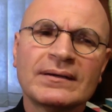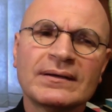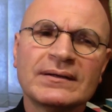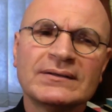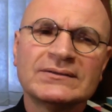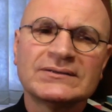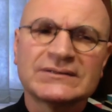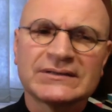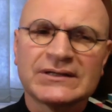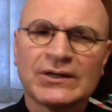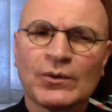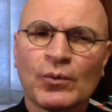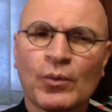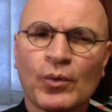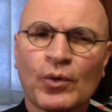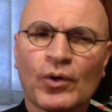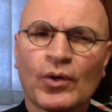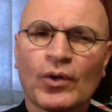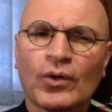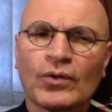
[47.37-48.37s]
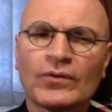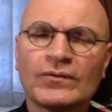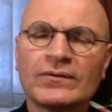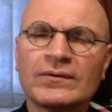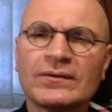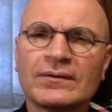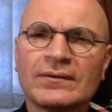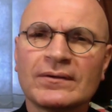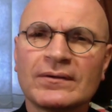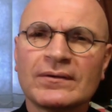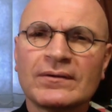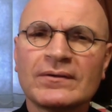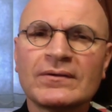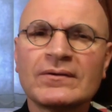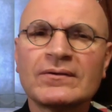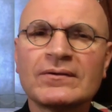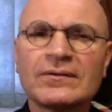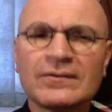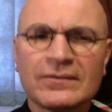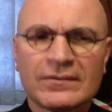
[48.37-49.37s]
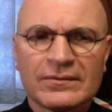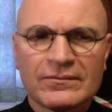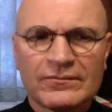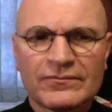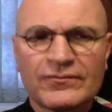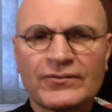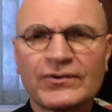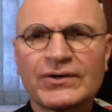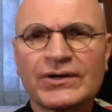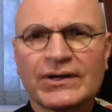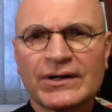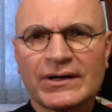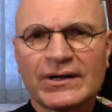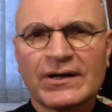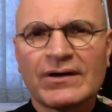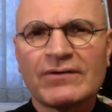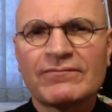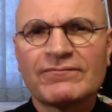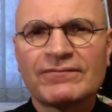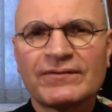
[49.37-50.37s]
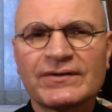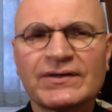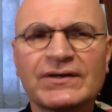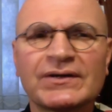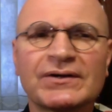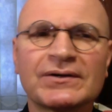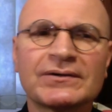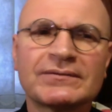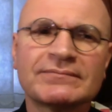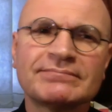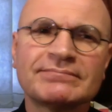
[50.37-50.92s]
and see a world free of fear.